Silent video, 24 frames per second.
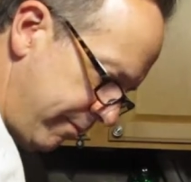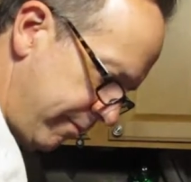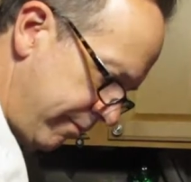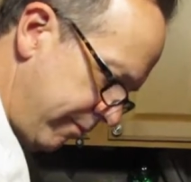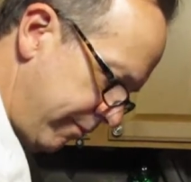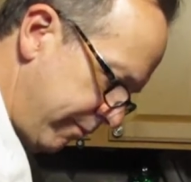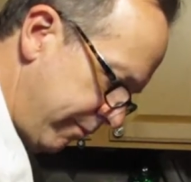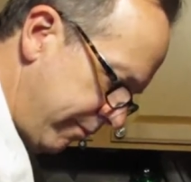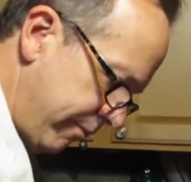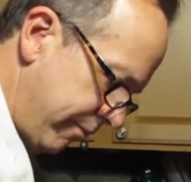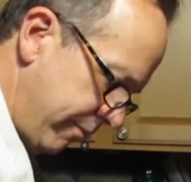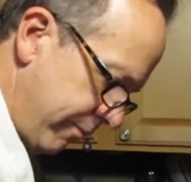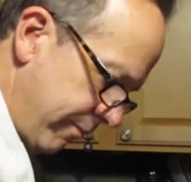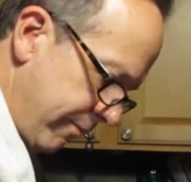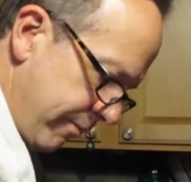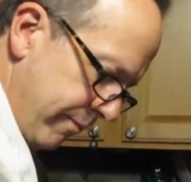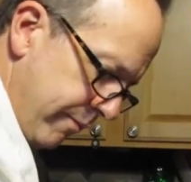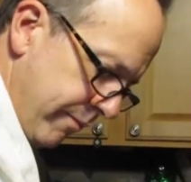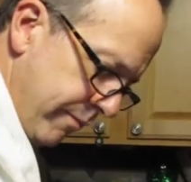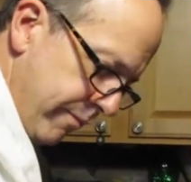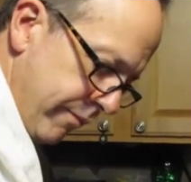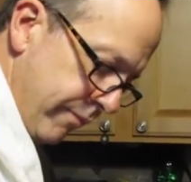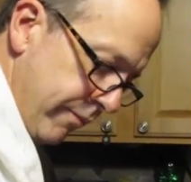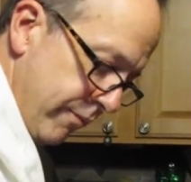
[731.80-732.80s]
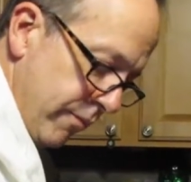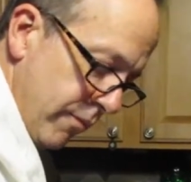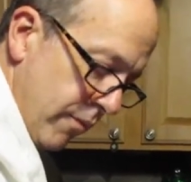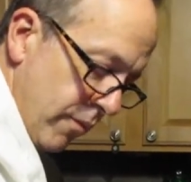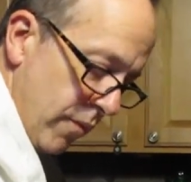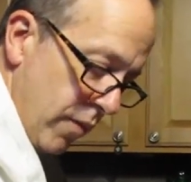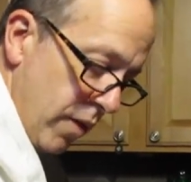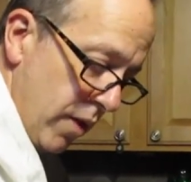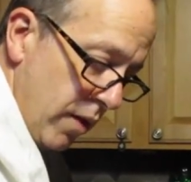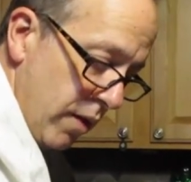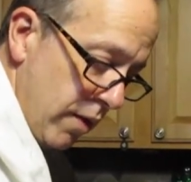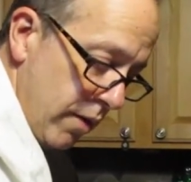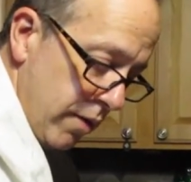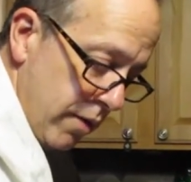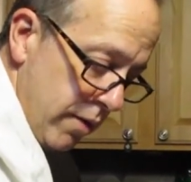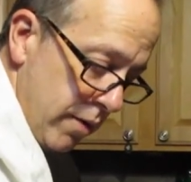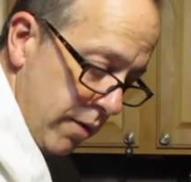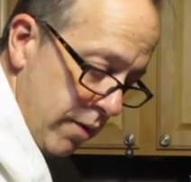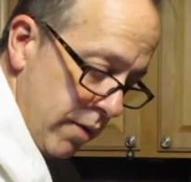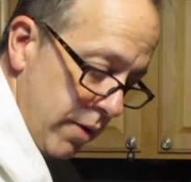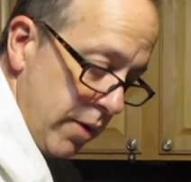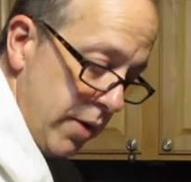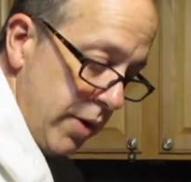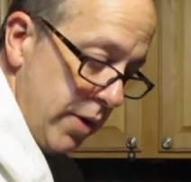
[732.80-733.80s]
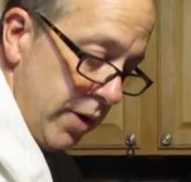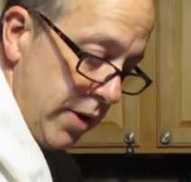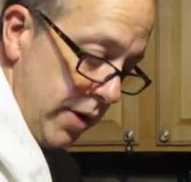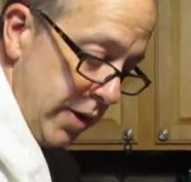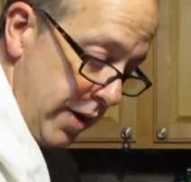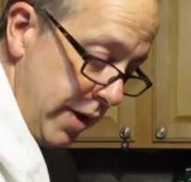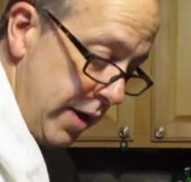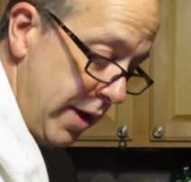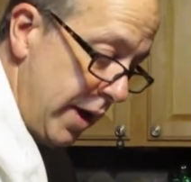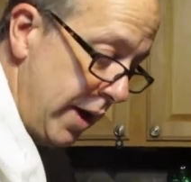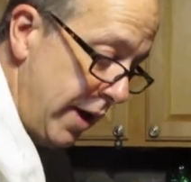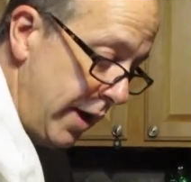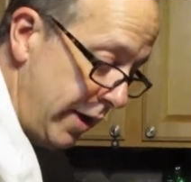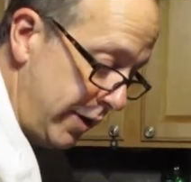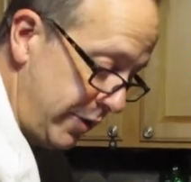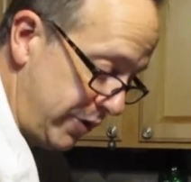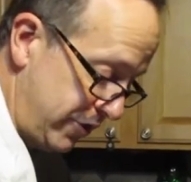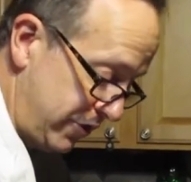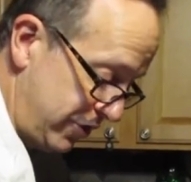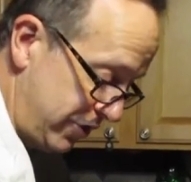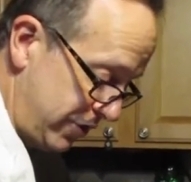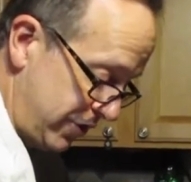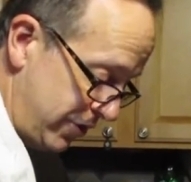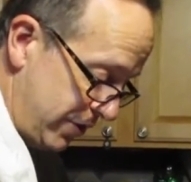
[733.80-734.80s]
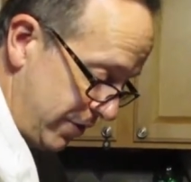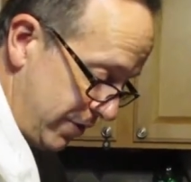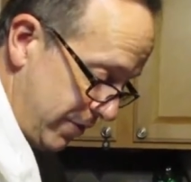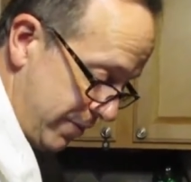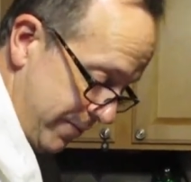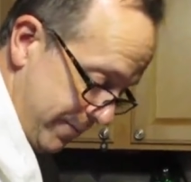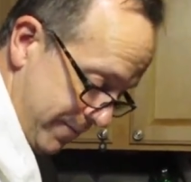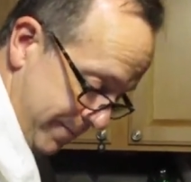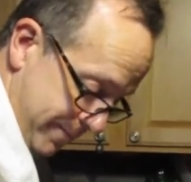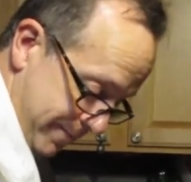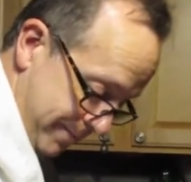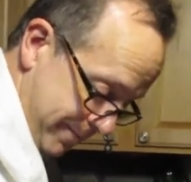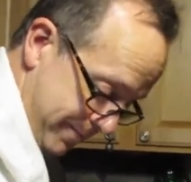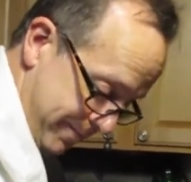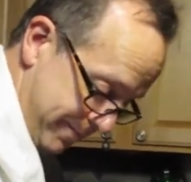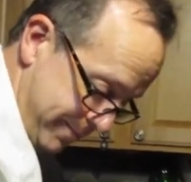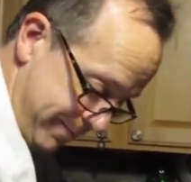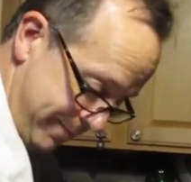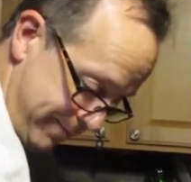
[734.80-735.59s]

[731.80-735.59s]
your week? Are you glad it's the weekend? Yes. I'm